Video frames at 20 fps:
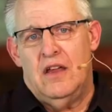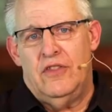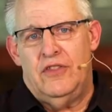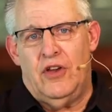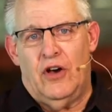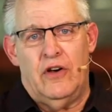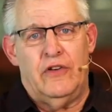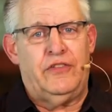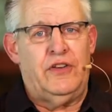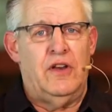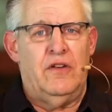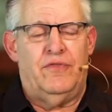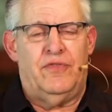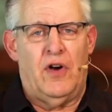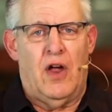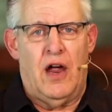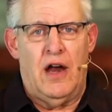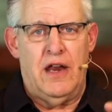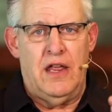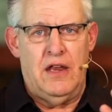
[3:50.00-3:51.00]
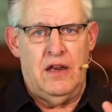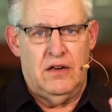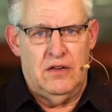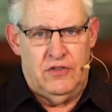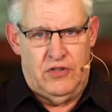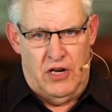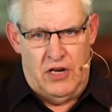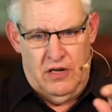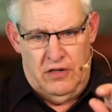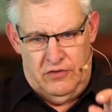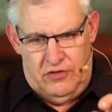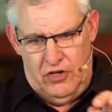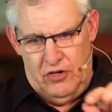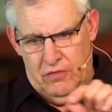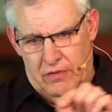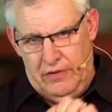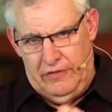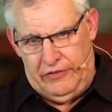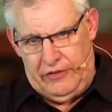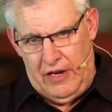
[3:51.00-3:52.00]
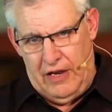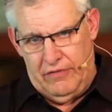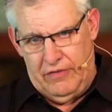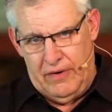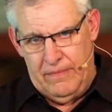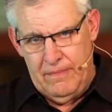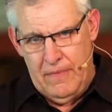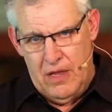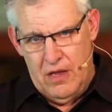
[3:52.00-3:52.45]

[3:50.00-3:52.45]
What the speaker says: Thursday and Friday, 10, 2, and 7.